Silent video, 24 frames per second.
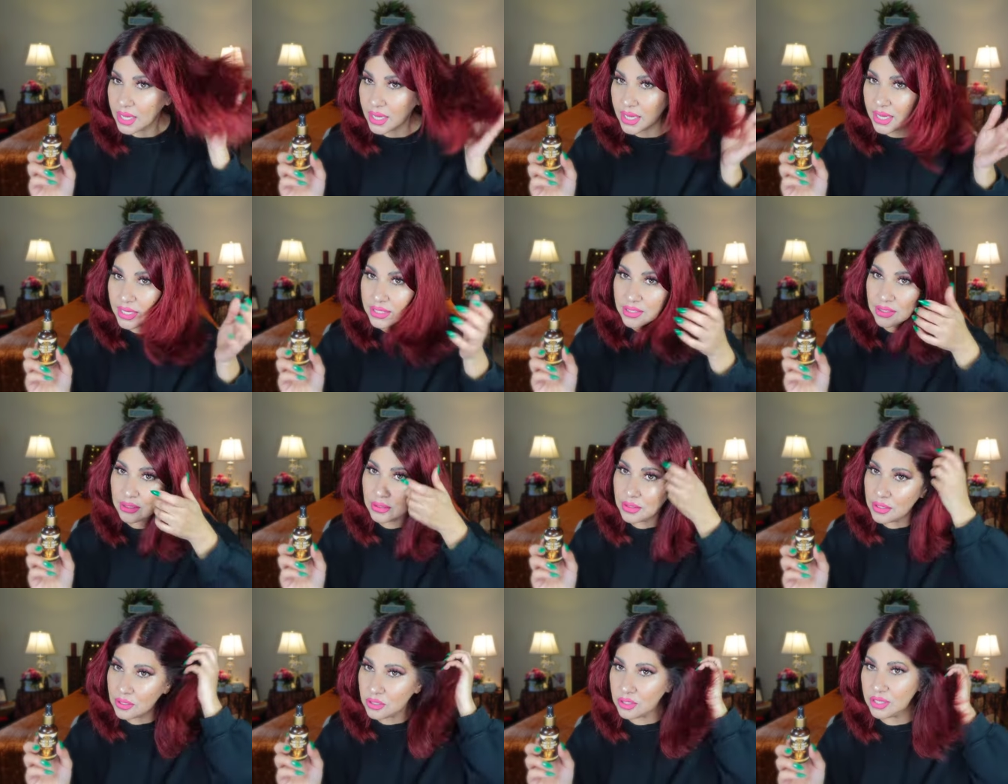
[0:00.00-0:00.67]
It's
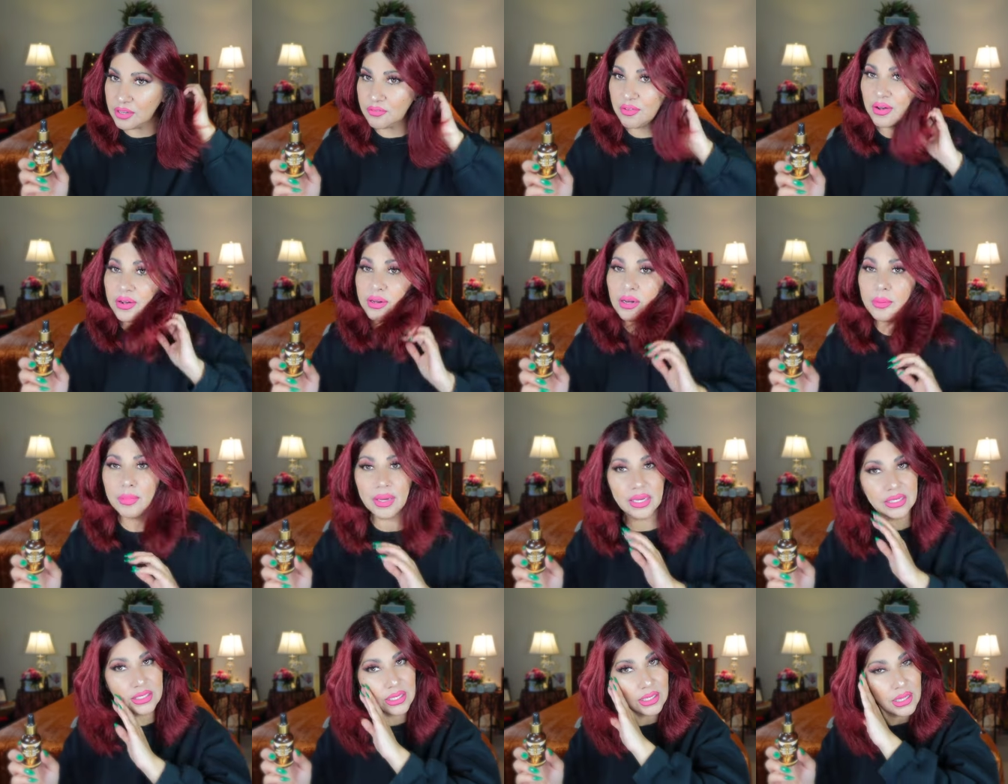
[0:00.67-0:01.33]
literally fucking
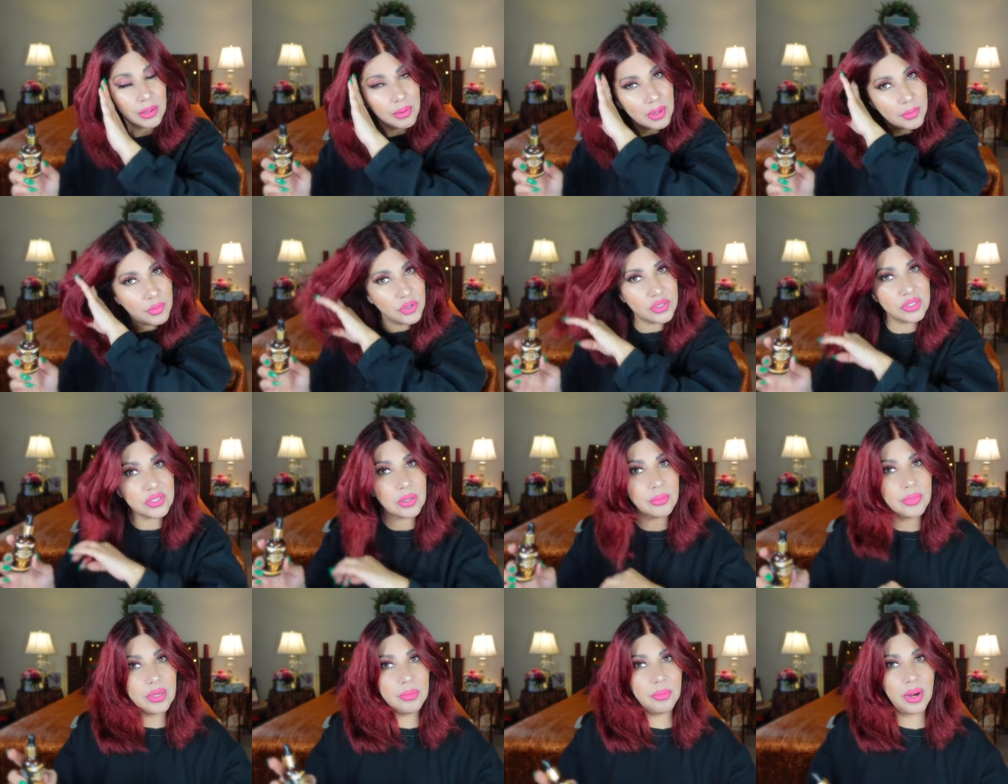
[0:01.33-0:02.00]
amazing. Let me put
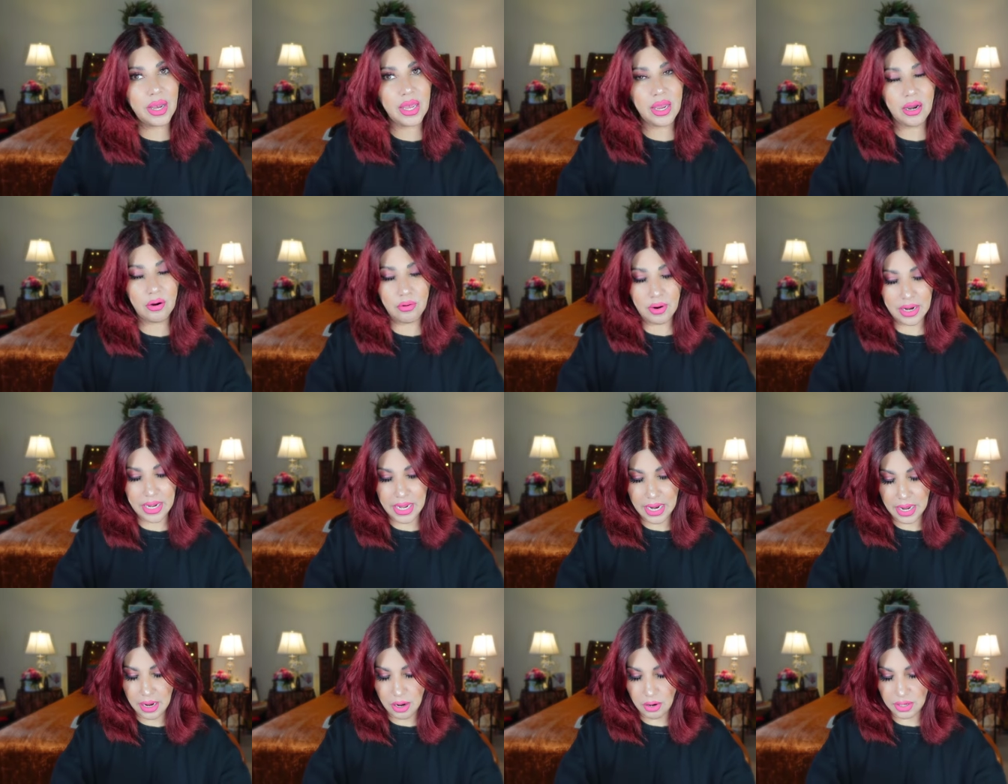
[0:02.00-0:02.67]
some in my hair
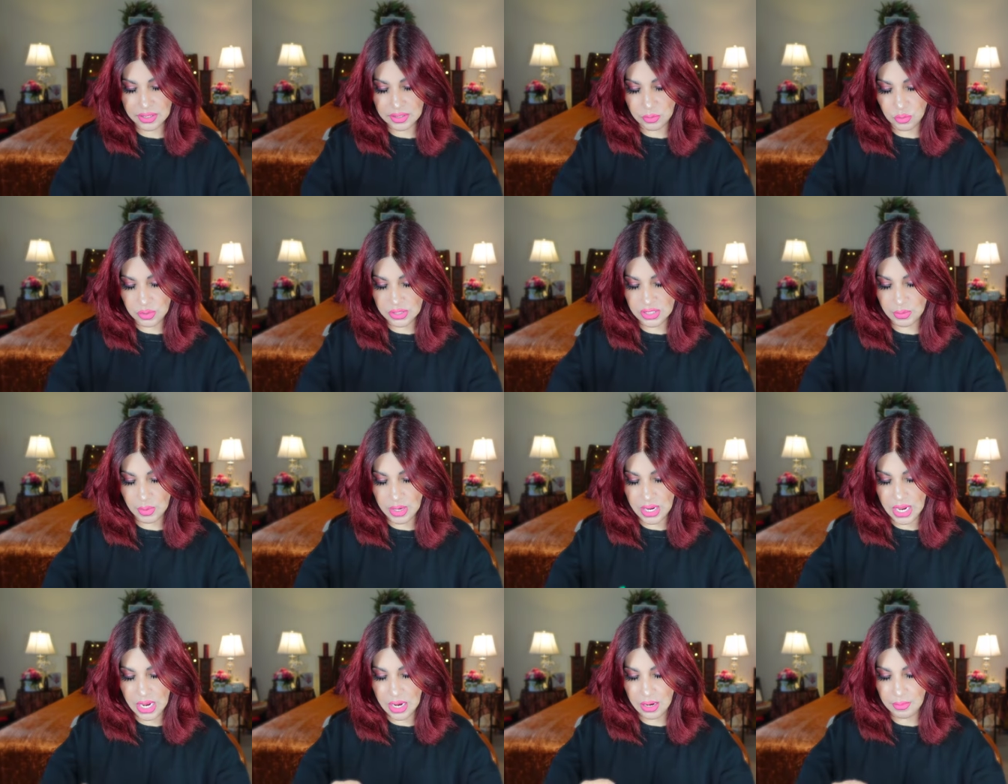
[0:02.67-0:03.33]
right now as we're
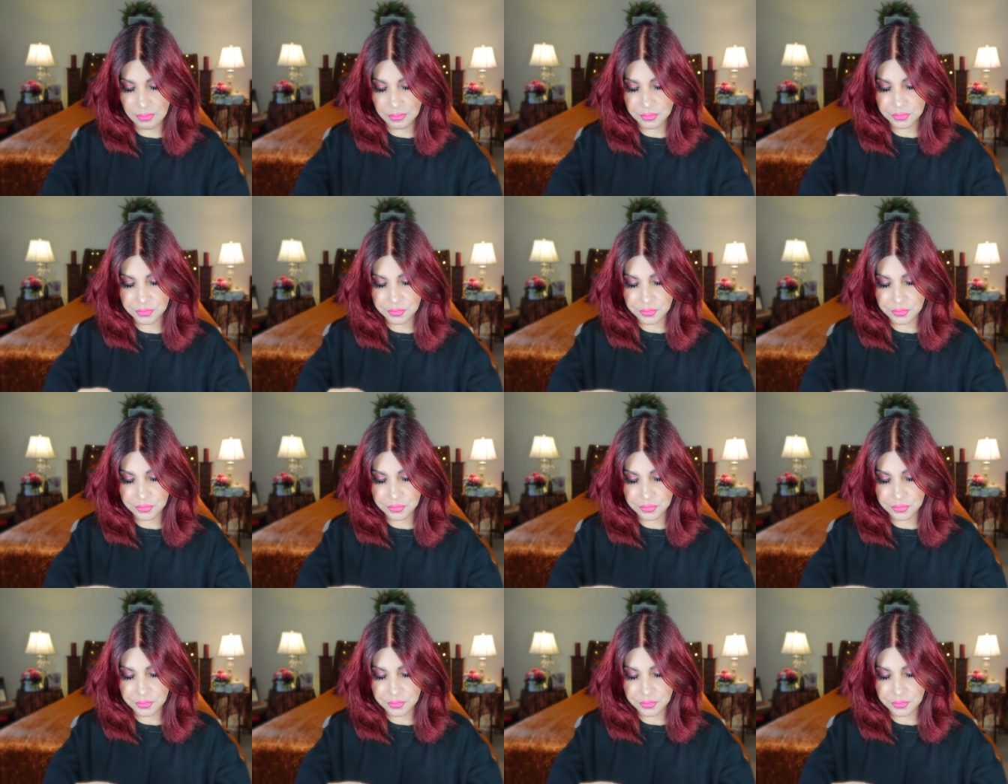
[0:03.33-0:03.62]
speaking.